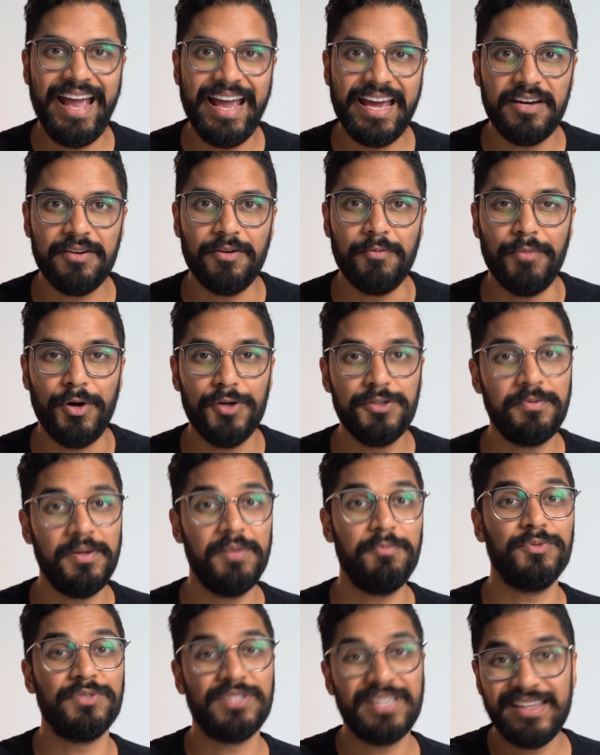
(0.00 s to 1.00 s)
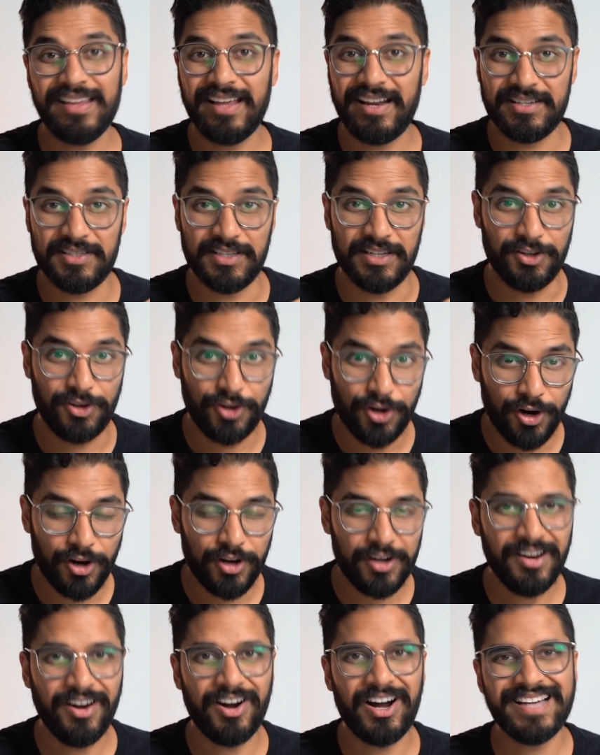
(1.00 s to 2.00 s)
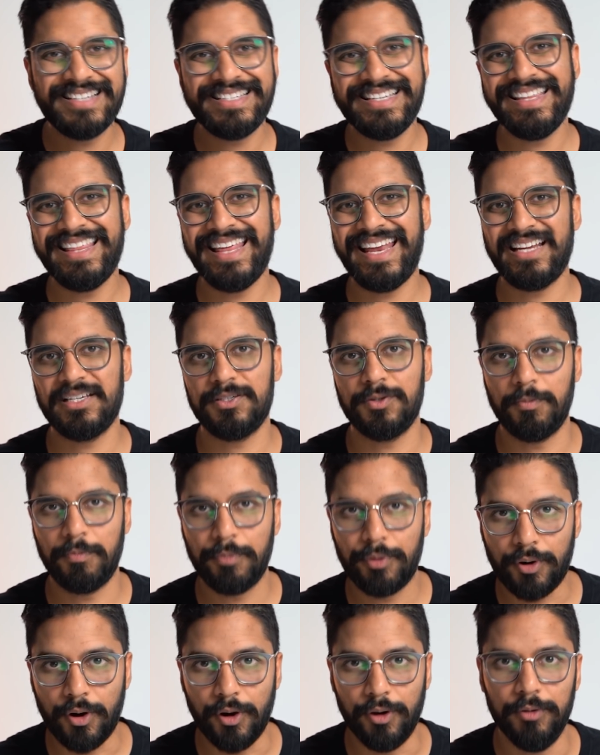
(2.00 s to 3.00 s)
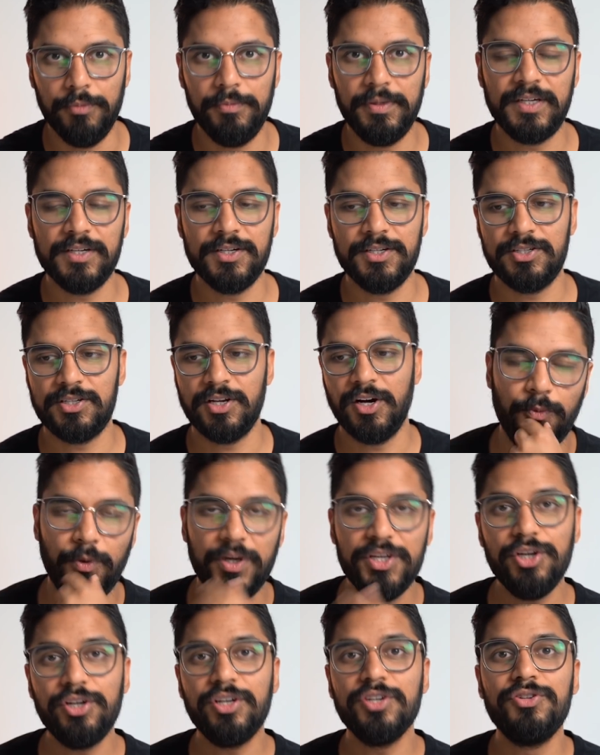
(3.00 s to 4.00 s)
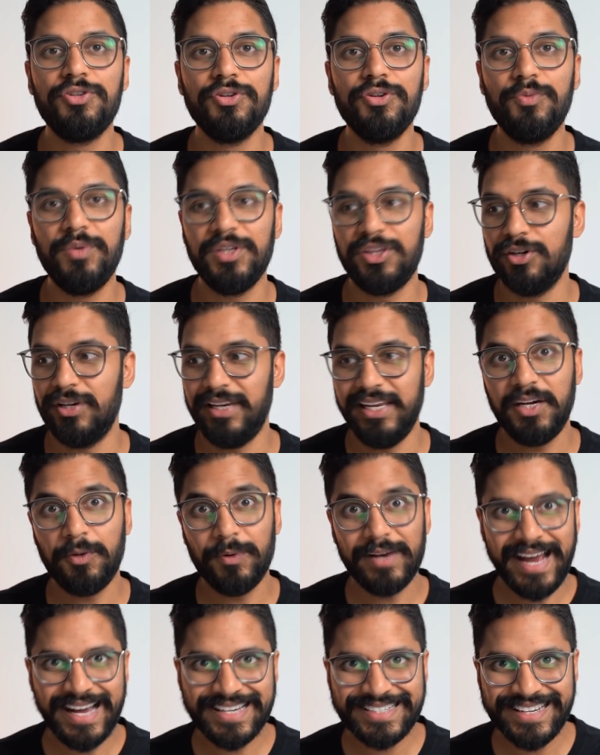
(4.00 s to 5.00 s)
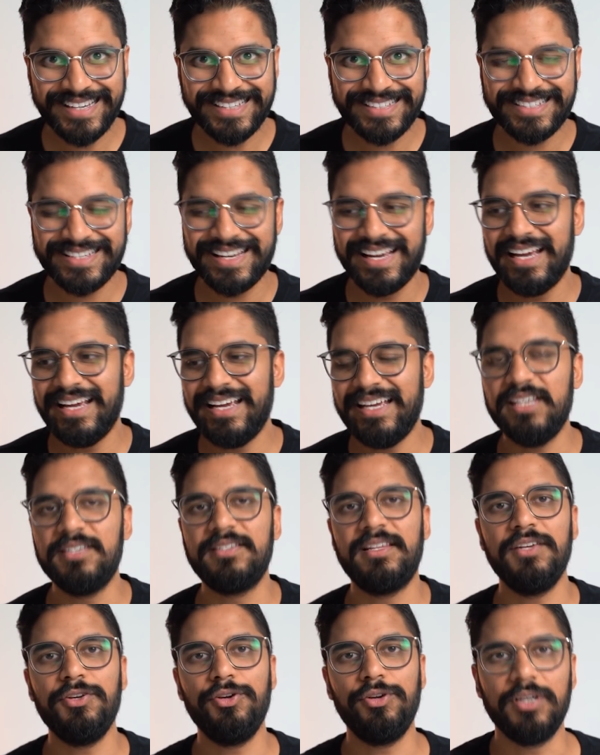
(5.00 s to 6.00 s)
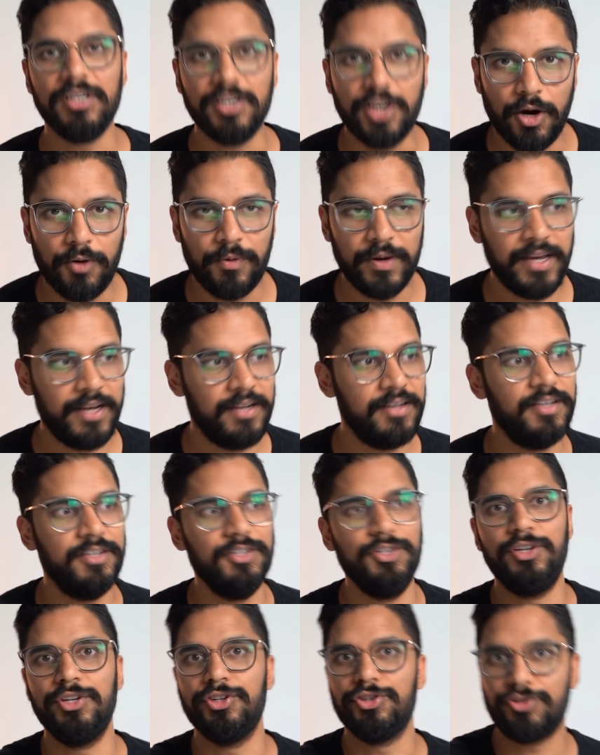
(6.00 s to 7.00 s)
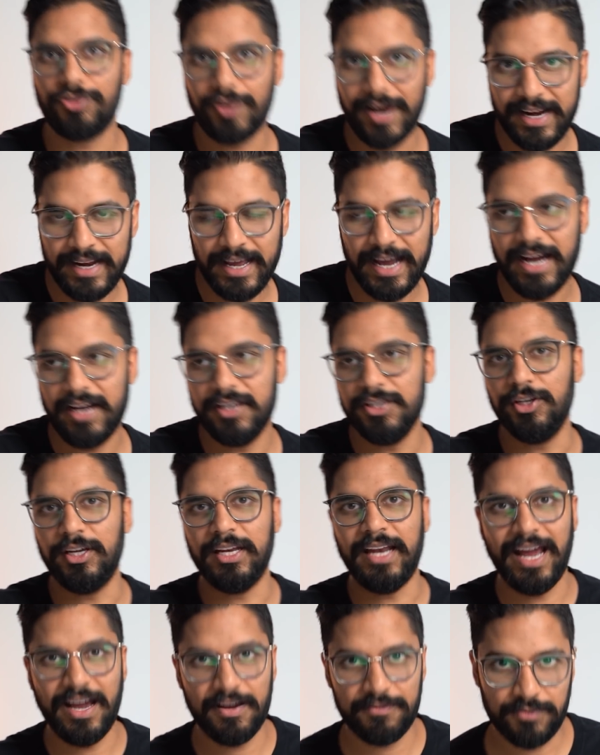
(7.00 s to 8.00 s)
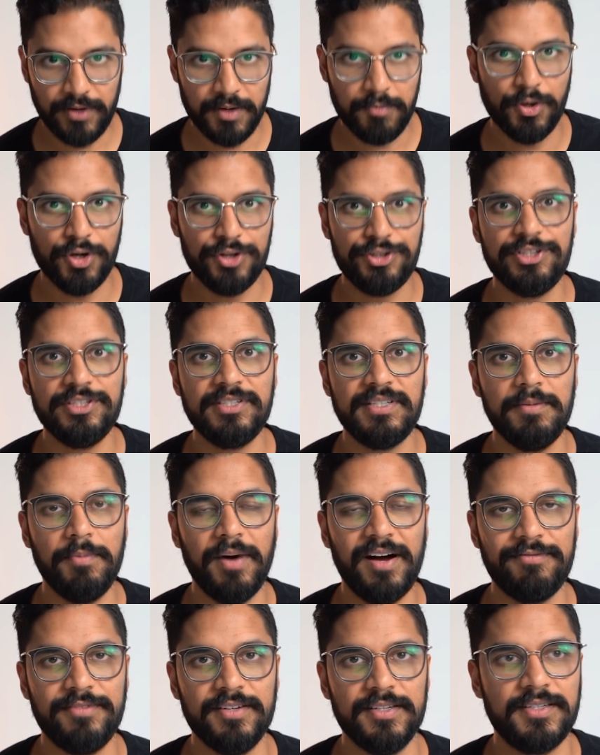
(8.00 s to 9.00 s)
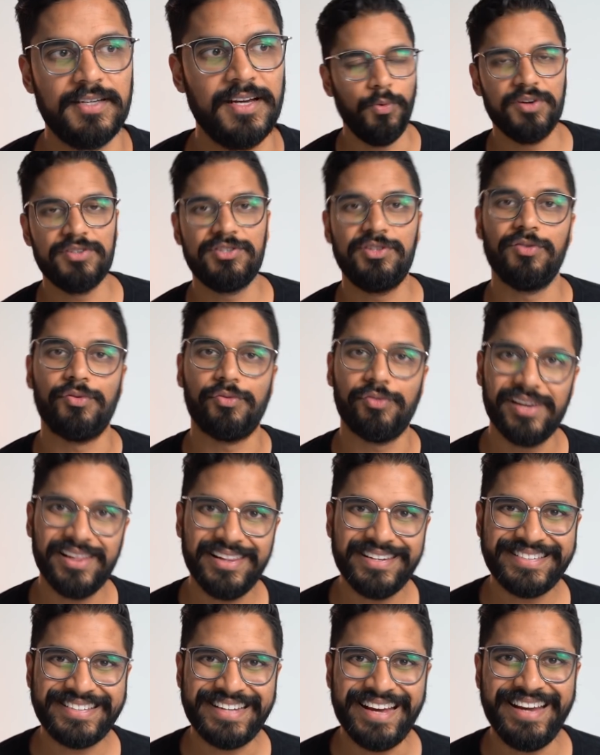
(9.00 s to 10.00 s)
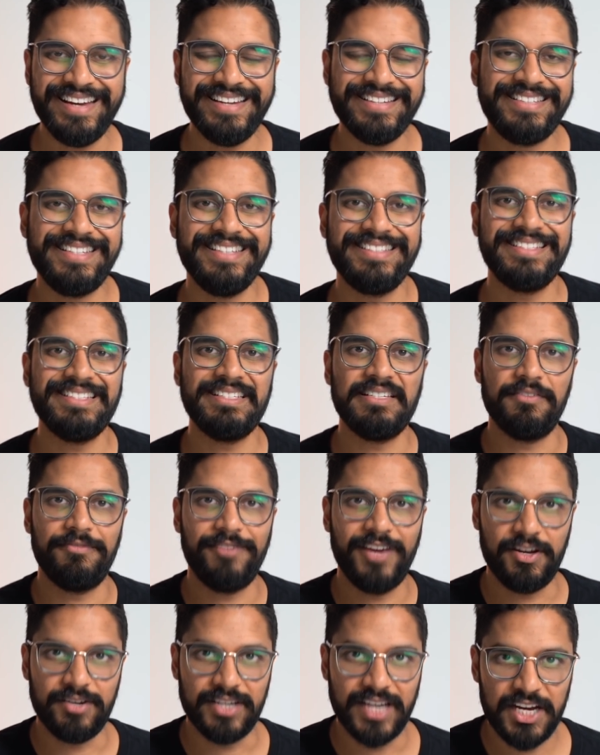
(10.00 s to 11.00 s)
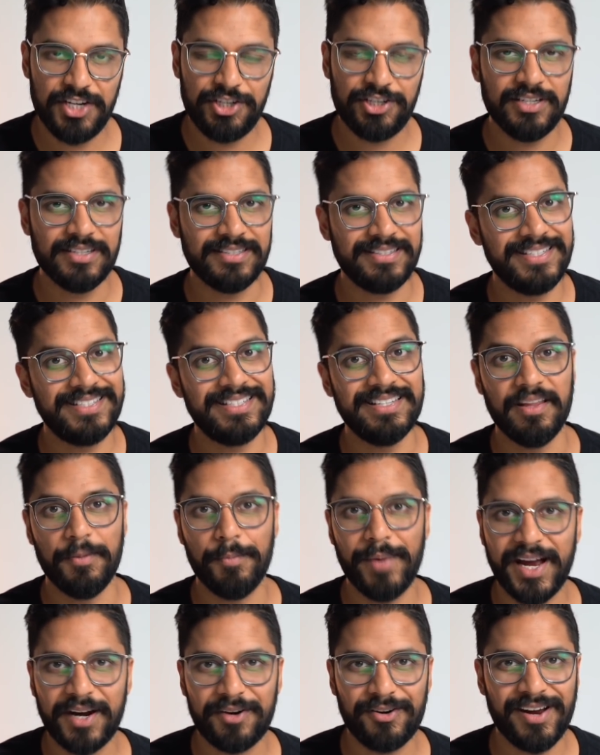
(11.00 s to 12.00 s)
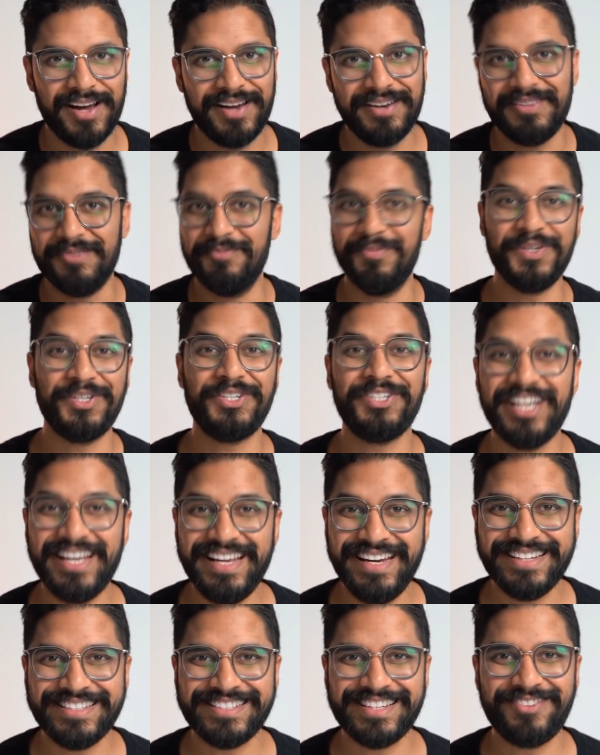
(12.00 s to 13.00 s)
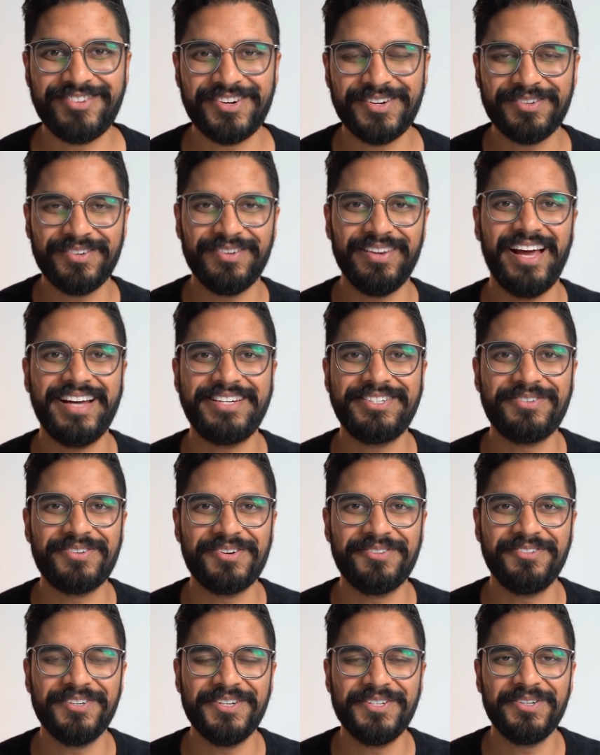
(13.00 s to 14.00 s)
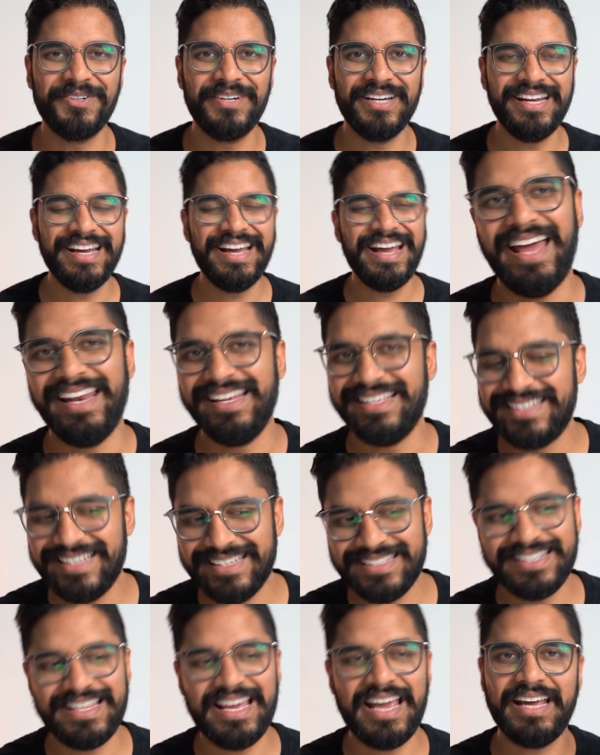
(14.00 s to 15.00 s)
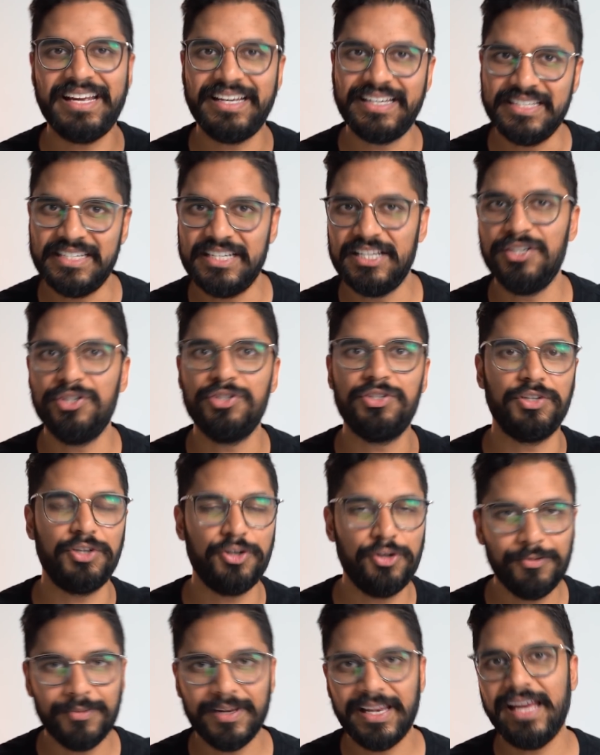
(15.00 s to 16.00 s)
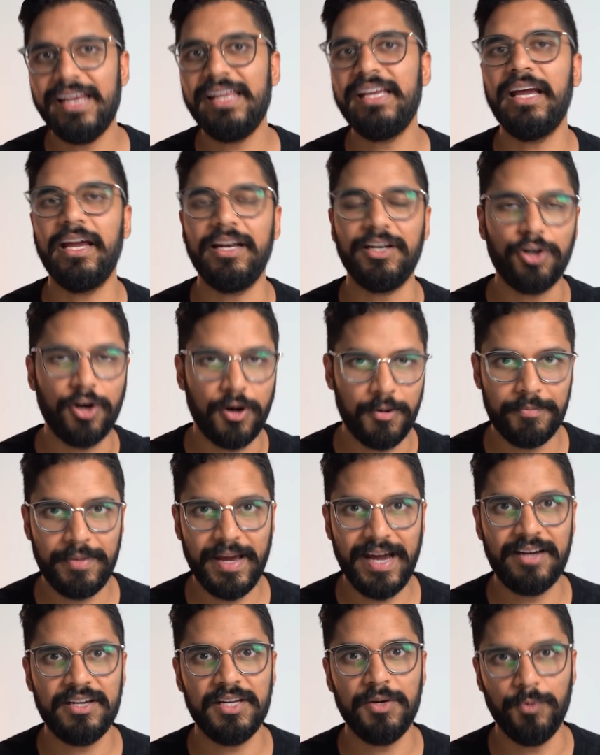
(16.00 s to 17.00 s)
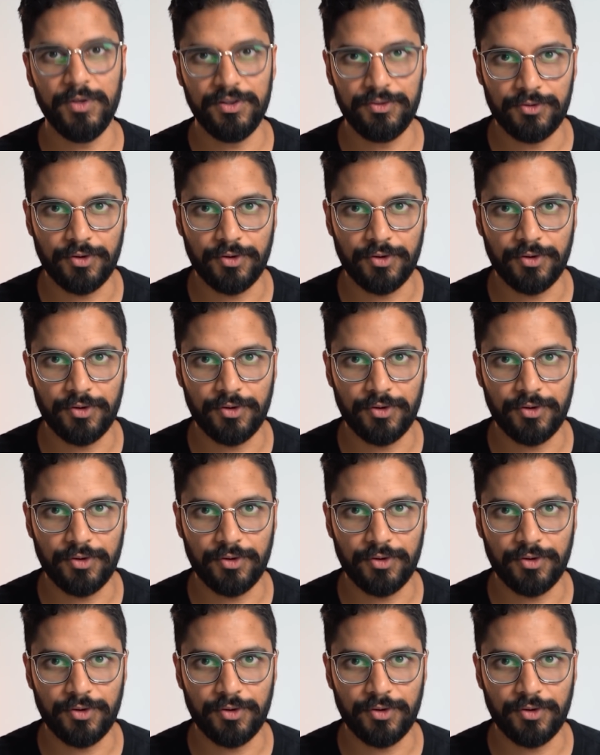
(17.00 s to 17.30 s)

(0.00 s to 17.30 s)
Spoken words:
And most people see that as a con. I see that as a pro, because what you can do with your liquid assets is that you can go in, you can trade out, you can have emergency buffers. Whereas the real estate sits as a foundation, it sits in the background, the machine as I like to refer to it, and it sits there and continues accumulating and compounding with